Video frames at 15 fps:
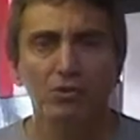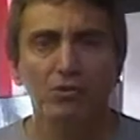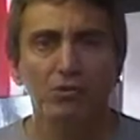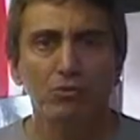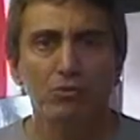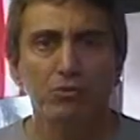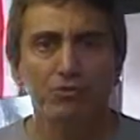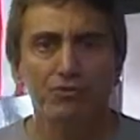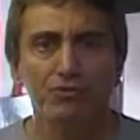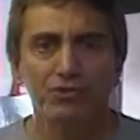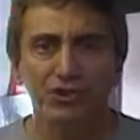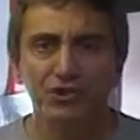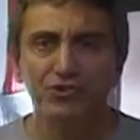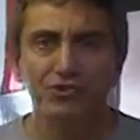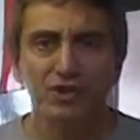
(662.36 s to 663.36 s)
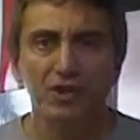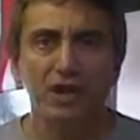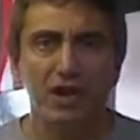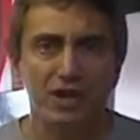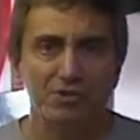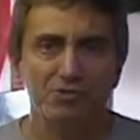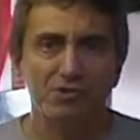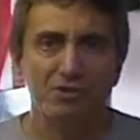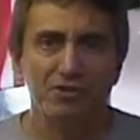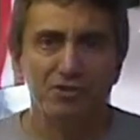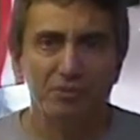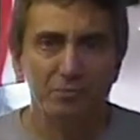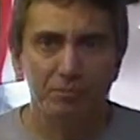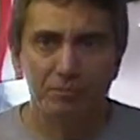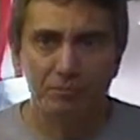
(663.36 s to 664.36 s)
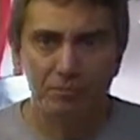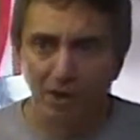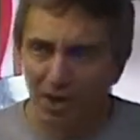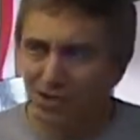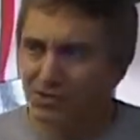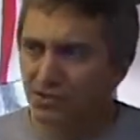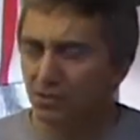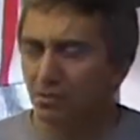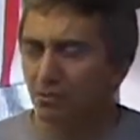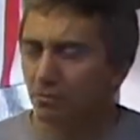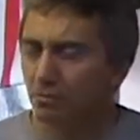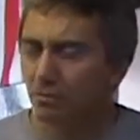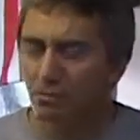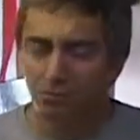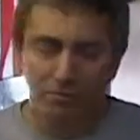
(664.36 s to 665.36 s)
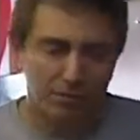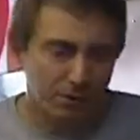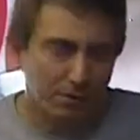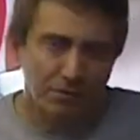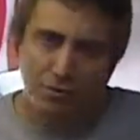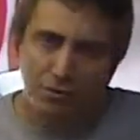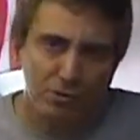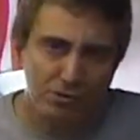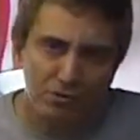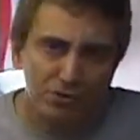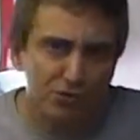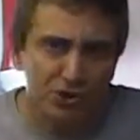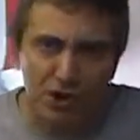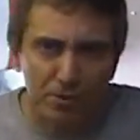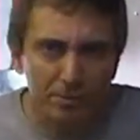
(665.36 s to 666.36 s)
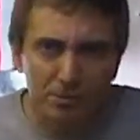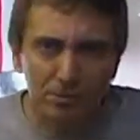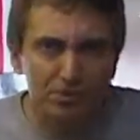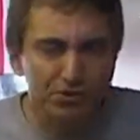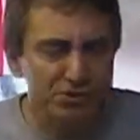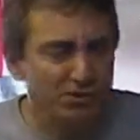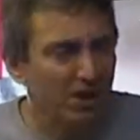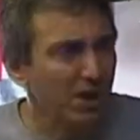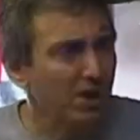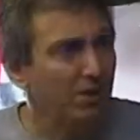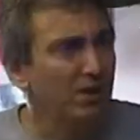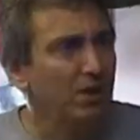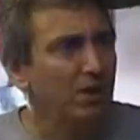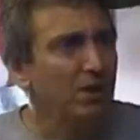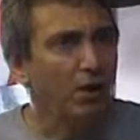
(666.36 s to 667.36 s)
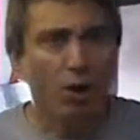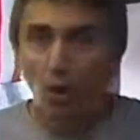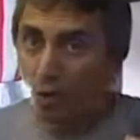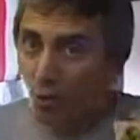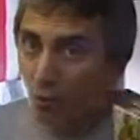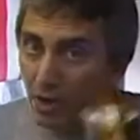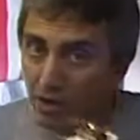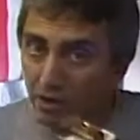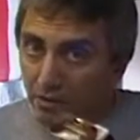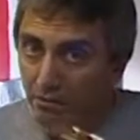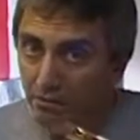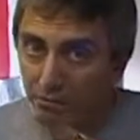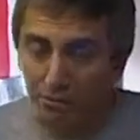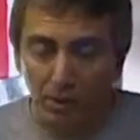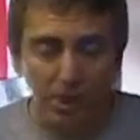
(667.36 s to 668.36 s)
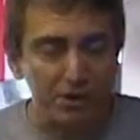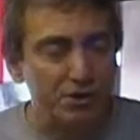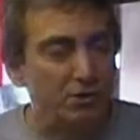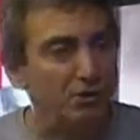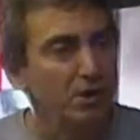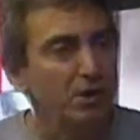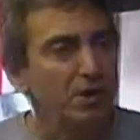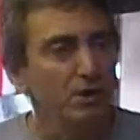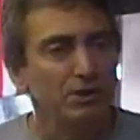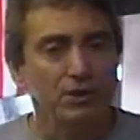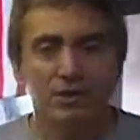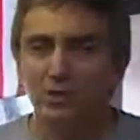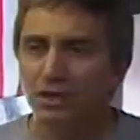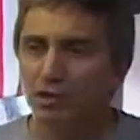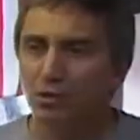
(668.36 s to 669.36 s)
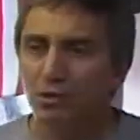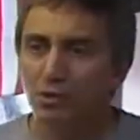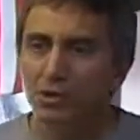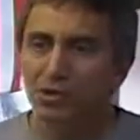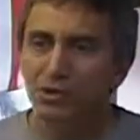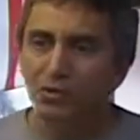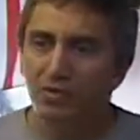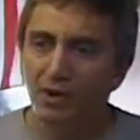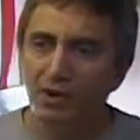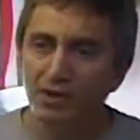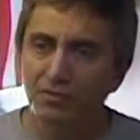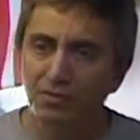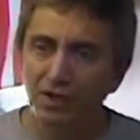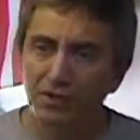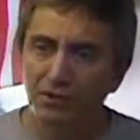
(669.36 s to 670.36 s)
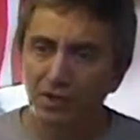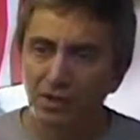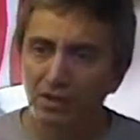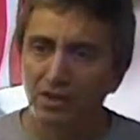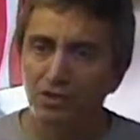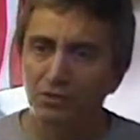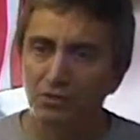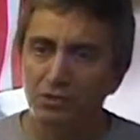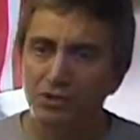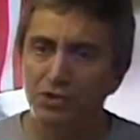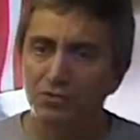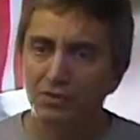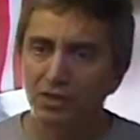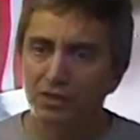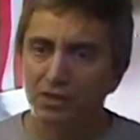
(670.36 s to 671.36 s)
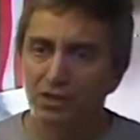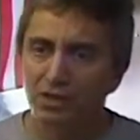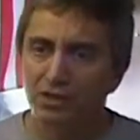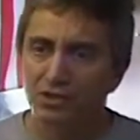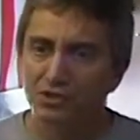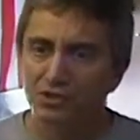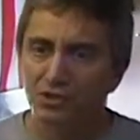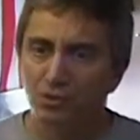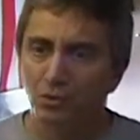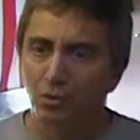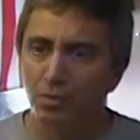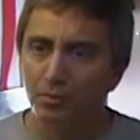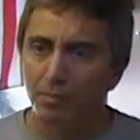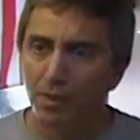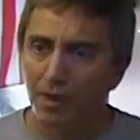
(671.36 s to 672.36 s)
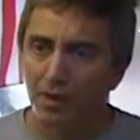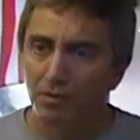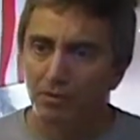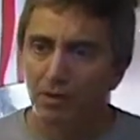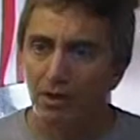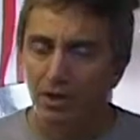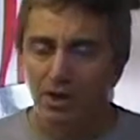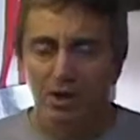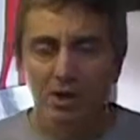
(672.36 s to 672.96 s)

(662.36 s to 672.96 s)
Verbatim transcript: you 16 ounces of pasta, mm. whatever shape you desire, whole wheat, mind you. Mm-hmm. I think Luigi Vitelli. Luigi Vitelli is still one pound.